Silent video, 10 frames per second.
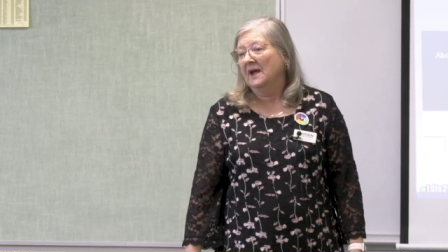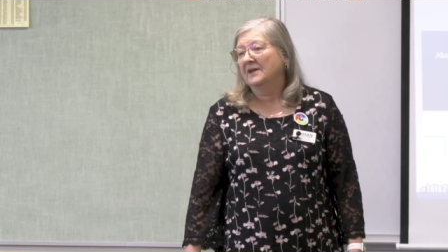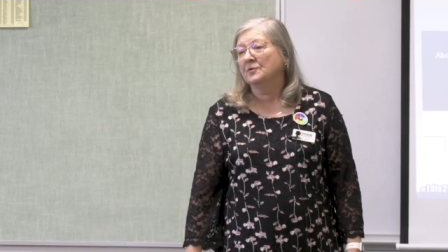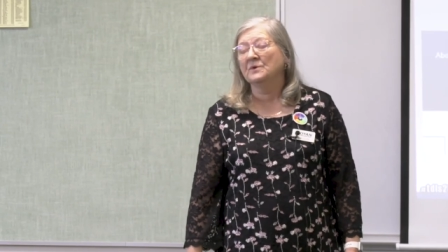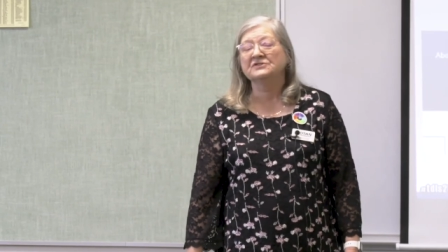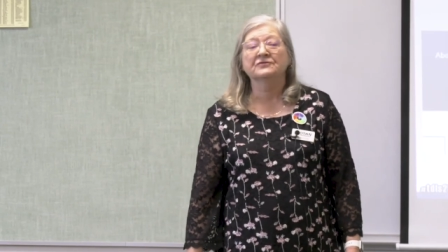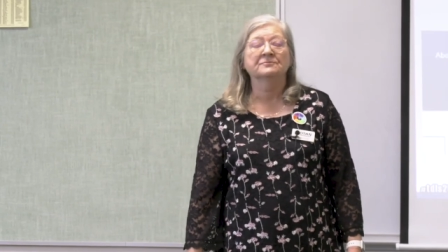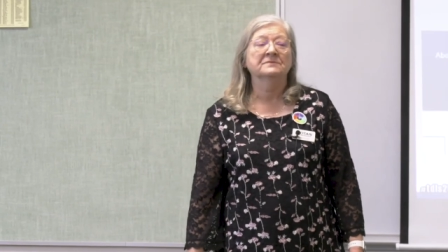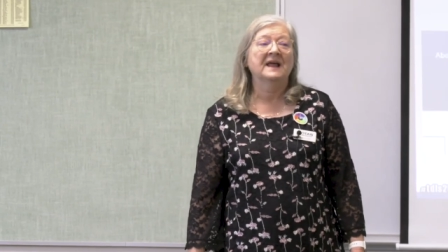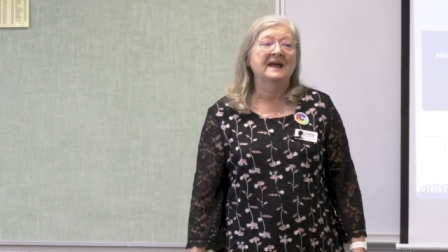and the ones
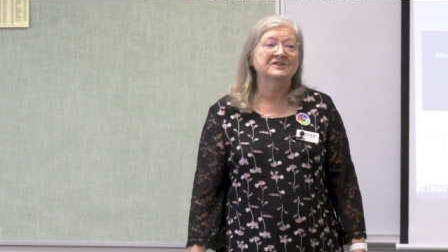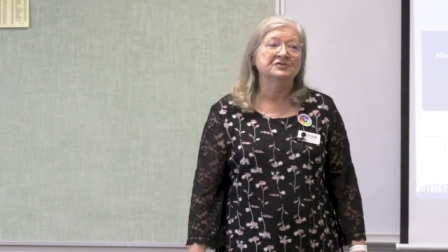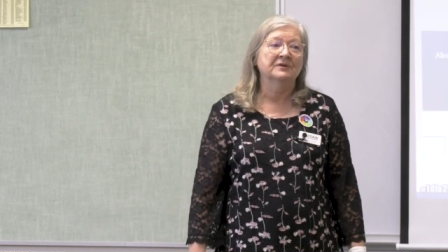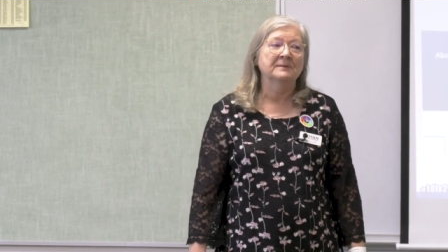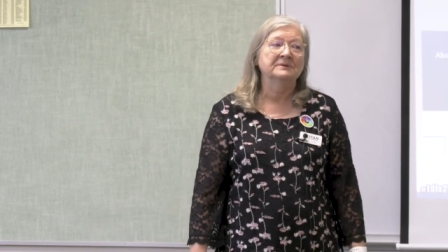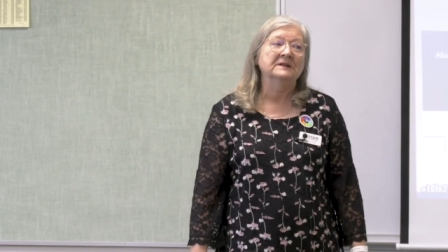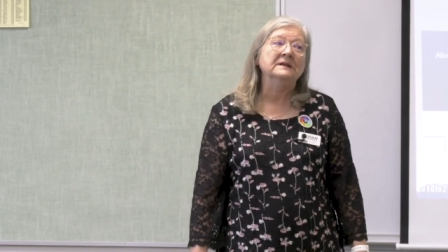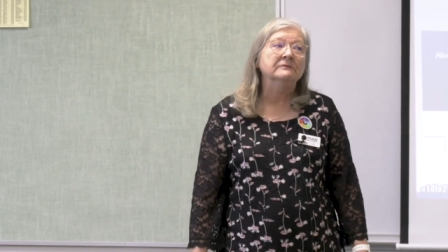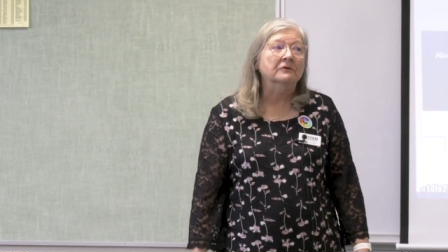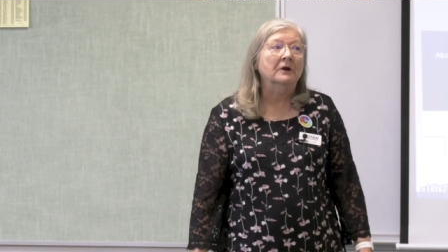from last year, I
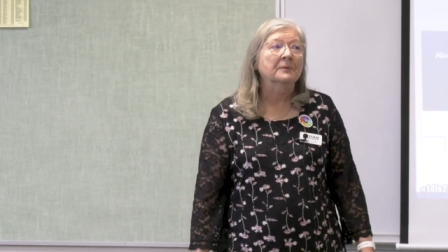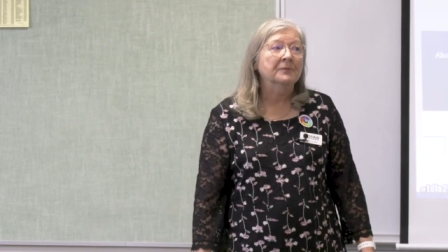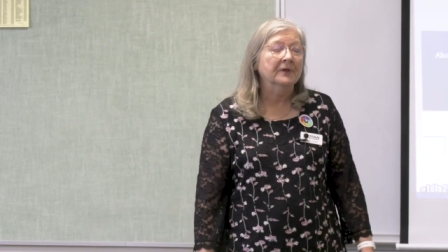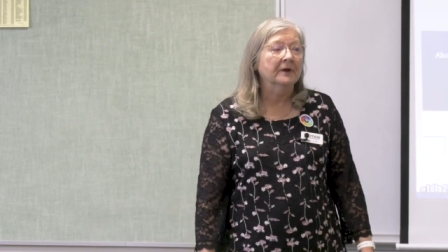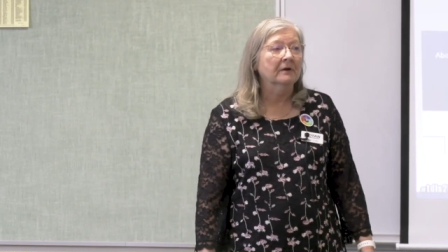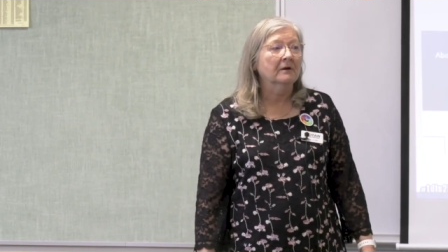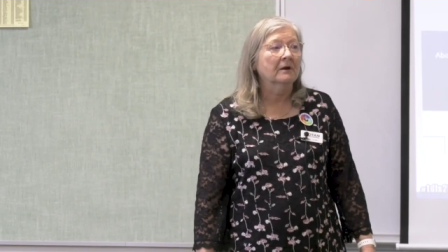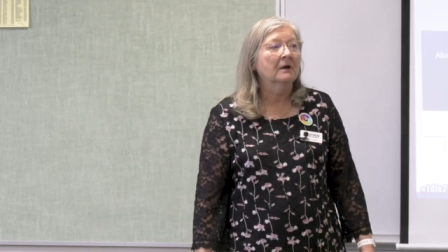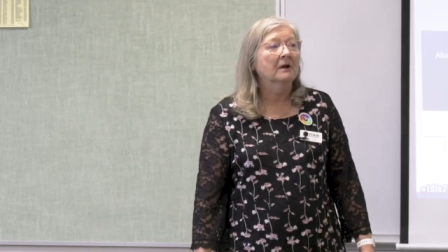believe, are up there.